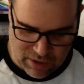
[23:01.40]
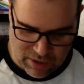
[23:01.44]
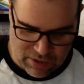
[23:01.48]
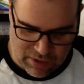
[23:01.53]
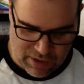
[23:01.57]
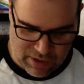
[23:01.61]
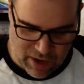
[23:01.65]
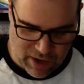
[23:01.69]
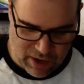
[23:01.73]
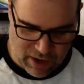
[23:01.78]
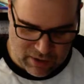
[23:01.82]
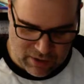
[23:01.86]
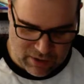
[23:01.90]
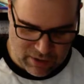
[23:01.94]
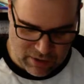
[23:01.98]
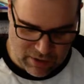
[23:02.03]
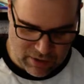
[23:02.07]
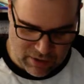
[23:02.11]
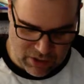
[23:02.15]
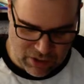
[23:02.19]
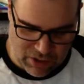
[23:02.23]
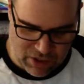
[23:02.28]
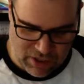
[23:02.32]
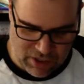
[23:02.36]
the doctor
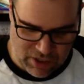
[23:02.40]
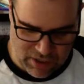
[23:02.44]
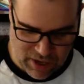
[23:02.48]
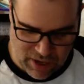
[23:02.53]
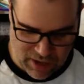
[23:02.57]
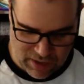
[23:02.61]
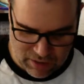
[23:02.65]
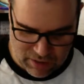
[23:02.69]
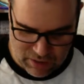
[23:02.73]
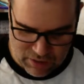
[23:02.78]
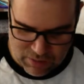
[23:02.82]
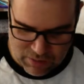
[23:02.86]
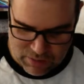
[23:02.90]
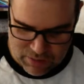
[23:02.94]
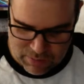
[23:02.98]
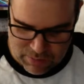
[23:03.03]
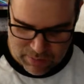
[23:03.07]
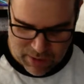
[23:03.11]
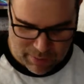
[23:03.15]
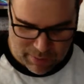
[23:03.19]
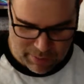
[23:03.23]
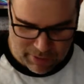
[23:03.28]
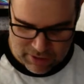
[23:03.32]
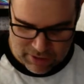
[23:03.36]
that she could not lose
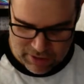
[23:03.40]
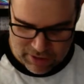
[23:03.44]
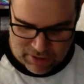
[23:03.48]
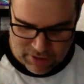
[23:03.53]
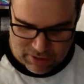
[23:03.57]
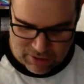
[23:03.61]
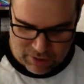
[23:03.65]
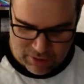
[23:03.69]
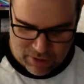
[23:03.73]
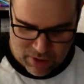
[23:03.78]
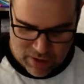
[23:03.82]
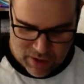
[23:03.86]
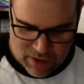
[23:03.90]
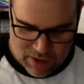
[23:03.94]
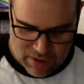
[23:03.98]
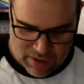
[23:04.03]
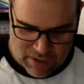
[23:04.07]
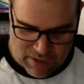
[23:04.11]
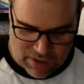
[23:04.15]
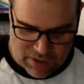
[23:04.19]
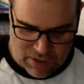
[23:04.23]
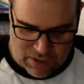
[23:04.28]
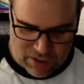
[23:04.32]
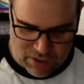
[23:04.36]
Mama, too,
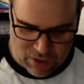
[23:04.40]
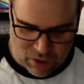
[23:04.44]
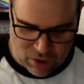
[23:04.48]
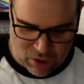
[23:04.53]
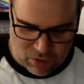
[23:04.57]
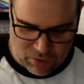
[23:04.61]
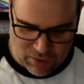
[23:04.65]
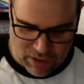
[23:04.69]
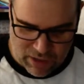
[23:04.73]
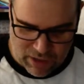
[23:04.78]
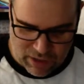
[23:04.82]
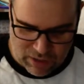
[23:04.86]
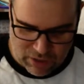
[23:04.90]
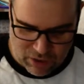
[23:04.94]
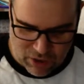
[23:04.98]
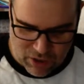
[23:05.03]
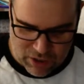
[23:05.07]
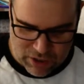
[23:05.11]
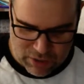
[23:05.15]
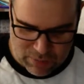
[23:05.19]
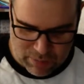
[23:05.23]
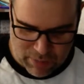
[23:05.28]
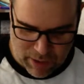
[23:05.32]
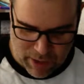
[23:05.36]
that she had already
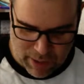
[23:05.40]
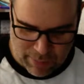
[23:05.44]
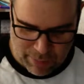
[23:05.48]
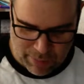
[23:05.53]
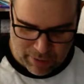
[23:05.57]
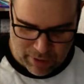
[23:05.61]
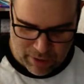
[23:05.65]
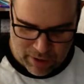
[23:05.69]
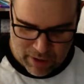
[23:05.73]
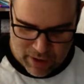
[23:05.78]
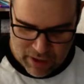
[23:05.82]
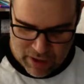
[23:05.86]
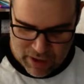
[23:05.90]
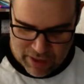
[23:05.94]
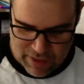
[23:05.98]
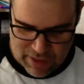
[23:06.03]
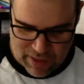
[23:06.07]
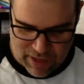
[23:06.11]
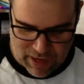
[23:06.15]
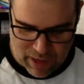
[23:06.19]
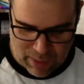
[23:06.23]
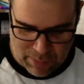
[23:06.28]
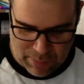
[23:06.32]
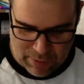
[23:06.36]
lost Papa, and
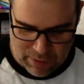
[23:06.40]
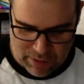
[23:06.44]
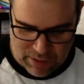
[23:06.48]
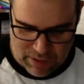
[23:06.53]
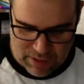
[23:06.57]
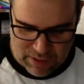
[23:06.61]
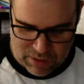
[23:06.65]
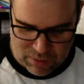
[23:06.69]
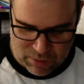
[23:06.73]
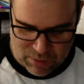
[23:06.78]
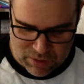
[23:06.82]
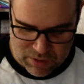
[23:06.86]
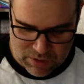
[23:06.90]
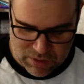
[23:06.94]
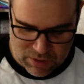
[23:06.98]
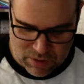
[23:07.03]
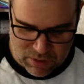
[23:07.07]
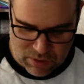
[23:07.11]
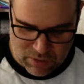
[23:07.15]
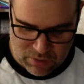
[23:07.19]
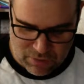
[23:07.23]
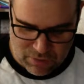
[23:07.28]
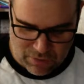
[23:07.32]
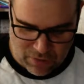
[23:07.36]
that Abuelita was
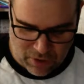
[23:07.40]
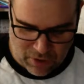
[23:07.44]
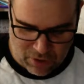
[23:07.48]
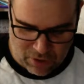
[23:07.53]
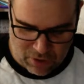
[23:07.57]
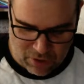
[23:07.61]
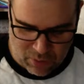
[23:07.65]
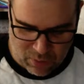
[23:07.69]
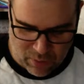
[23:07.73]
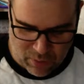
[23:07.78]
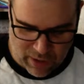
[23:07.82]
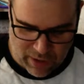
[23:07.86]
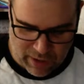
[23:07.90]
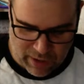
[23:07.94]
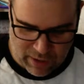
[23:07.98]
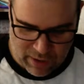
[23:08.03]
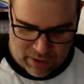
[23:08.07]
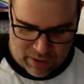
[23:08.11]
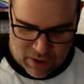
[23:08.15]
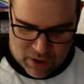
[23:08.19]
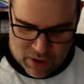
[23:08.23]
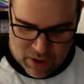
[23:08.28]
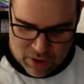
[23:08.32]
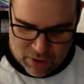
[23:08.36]
too far away.
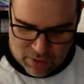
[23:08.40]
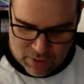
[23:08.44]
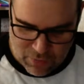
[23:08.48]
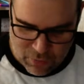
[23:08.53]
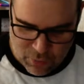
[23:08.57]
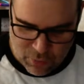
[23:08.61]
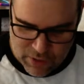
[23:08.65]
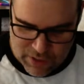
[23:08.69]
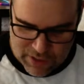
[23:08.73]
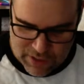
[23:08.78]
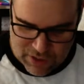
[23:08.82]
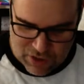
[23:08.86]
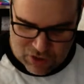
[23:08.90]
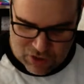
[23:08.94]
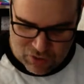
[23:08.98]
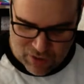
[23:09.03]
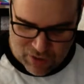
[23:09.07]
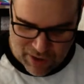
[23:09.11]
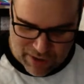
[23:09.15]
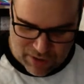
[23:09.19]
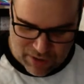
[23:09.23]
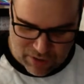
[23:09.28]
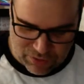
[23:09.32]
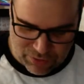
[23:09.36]
Her voice
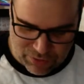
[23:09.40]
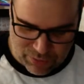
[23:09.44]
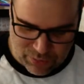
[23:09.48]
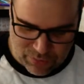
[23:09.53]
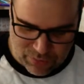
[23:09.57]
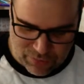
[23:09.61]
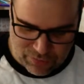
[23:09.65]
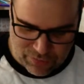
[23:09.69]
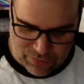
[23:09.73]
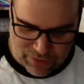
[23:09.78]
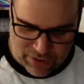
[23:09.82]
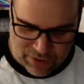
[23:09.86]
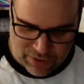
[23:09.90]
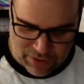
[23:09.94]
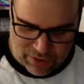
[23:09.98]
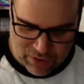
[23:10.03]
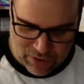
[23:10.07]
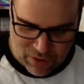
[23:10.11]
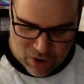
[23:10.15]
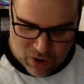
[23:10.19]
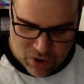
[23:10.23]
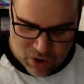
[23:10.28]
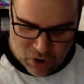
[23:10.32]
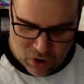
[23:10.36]
strangled with fear.
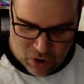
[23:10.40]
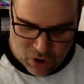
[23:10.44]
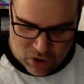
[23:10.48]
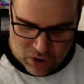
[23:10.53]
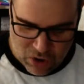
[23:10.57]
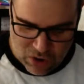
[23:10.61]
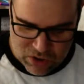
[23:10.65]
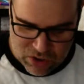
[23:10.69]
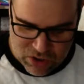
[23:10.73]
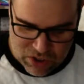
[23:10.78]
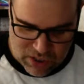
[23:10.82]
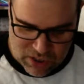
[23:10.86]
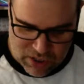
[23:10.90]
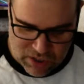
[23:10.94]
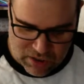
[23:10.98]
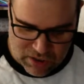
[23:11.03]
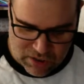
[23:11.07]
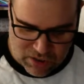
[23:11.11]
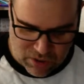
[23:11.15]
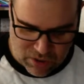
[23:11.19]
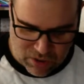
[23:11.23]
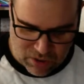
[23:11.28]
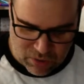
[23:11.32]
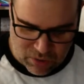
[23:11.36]
All she could
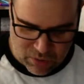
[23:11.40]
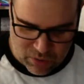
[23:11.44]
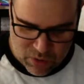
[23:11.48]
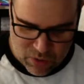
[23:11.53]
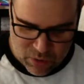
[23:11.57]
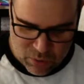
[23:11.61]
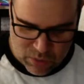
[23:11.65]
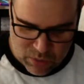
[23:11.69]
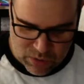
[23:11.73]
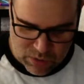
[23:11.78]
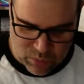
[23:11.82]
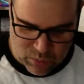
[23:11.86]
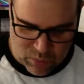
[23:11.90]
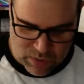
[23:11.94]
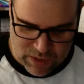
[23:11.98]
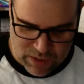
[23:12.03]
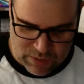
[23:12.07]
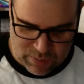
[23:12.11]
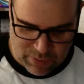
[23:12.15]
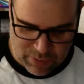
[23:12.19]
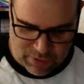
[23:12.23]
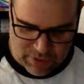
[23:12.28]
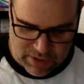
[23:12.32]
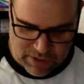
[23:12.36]
do was
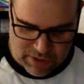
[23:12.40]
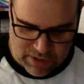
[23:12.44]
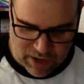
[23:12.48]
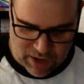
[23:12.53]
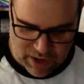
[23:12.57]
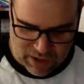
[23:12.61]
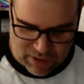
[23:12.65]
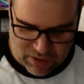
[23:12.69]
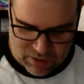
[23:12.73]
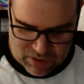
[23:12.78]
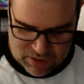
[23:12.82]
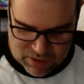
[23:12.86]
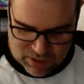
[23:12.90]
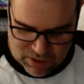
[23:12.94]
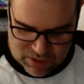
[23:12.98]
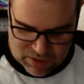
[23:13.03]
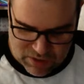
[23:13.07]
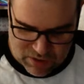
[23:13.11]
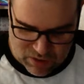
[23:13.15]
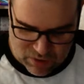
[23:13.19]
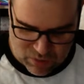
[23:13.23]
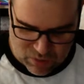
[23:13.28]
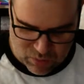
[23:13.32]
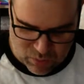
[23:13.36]
whisper the doctor's
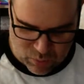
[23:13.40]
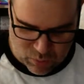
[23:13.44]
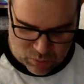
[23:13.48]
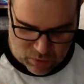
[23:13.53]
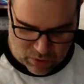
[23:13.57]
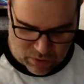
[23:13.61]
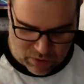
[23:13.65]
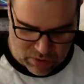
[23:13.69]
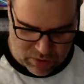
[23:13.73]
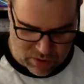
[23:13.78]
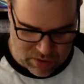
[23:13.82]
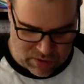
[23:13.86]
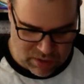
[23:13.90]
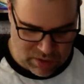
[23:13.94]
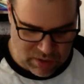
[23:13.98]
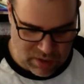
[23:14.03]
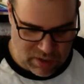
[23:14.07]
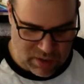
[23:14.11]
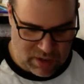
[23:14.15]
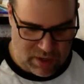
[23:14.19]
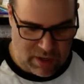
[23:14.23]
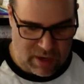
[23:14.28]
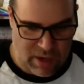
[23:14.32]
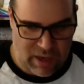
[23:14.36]
uncertain words,
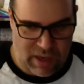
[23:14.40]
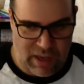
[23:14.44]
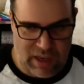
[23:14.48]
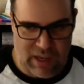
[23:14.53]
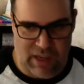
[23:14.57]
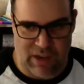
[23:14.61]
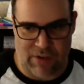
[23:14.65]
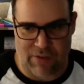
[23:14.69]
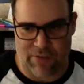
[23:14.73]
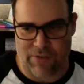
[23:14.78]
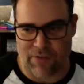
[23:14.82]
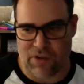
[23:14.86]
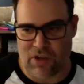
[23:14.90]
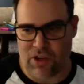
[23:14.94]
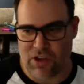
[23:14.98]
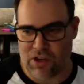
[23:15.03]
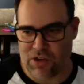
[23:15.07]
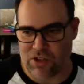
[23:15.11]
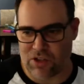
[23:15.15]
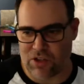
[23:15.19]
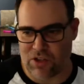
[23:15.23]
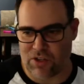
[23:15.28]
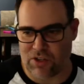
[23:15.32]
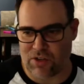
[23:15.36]
if
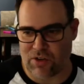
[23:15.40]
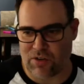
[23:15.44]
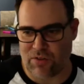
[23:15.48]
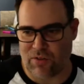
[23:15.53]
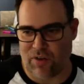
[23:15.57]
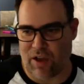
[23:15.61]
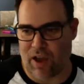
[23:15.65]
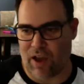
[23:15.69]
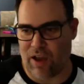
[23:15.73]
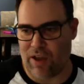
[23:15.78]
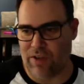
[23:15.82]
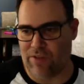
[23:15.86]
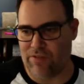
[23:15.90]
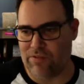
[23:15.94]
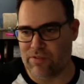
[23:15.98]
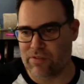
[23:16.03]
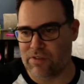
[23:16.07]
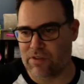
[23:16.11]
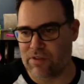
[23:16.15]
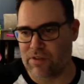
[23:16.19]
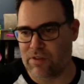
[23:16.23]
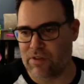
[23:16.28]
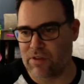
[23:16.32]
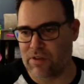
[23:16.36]
she survives.